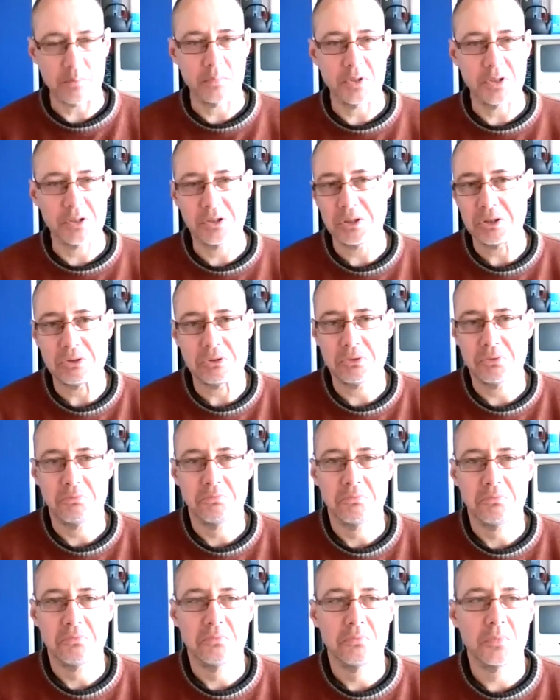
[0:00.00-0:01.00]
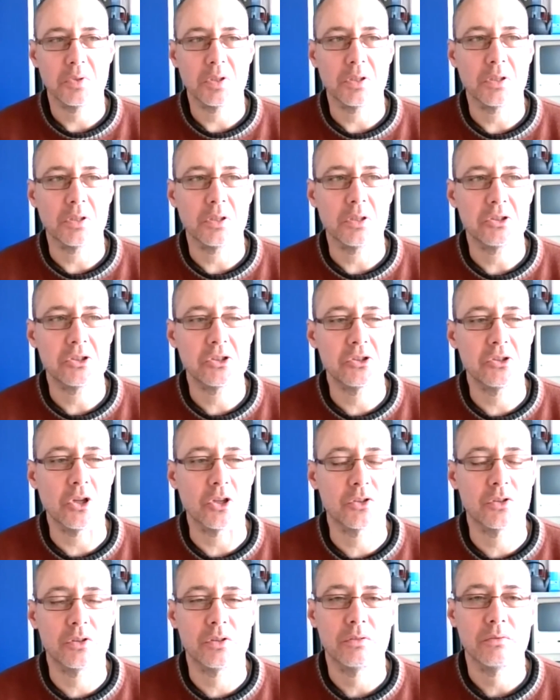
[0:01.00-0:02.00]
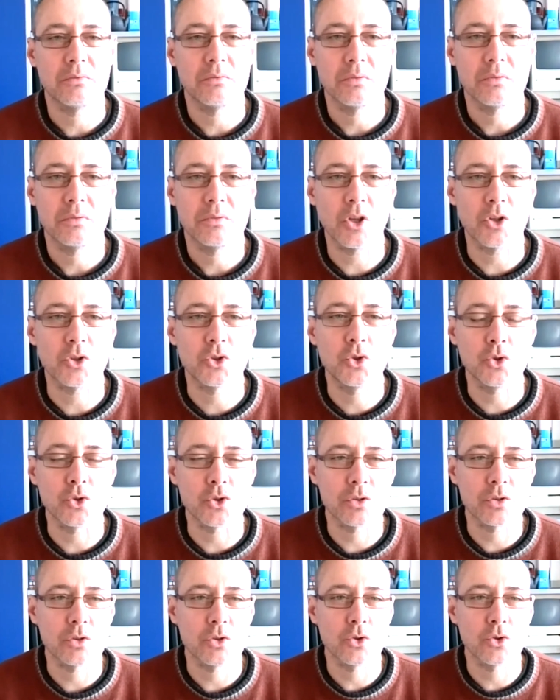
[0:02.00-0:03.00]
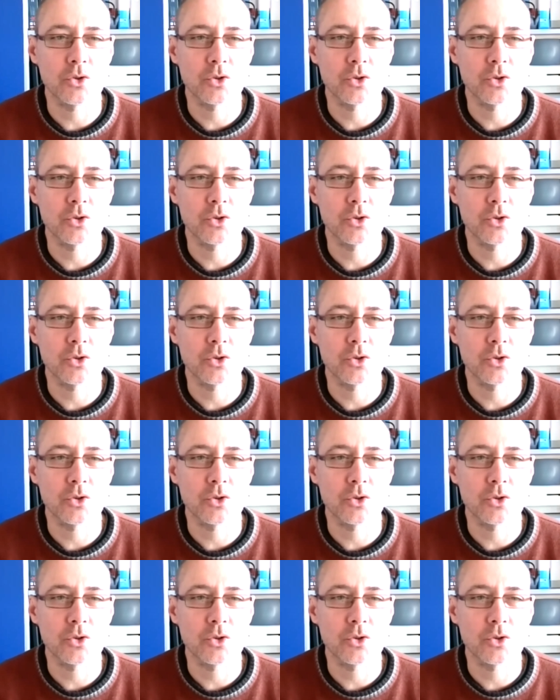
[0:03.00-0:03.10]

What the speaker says: but it's not used.